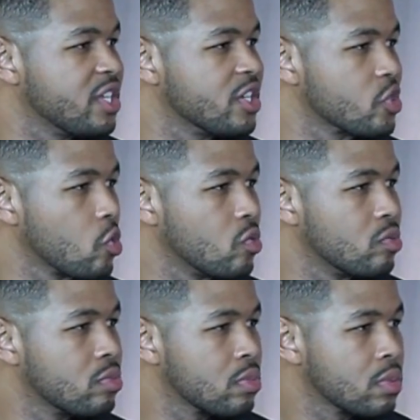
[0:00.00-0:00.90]
years old,
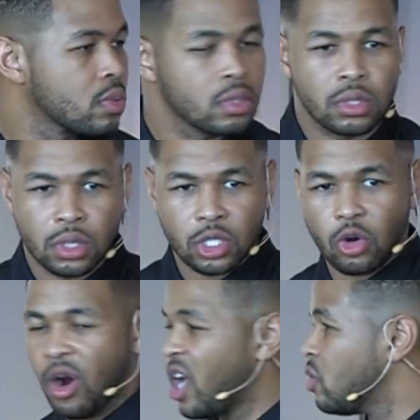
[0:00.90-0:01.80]

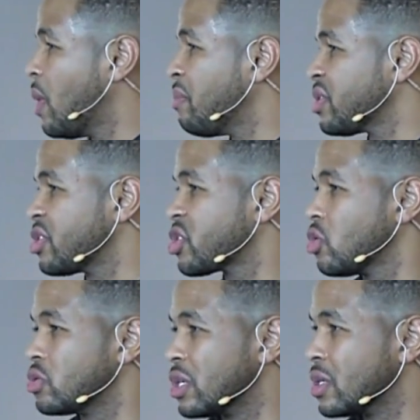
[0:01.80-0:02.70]
crying on my mother's
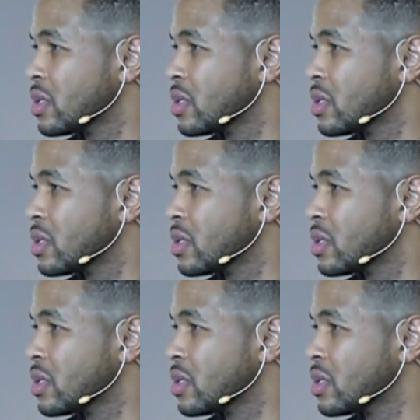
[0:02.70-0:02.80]
shoulder.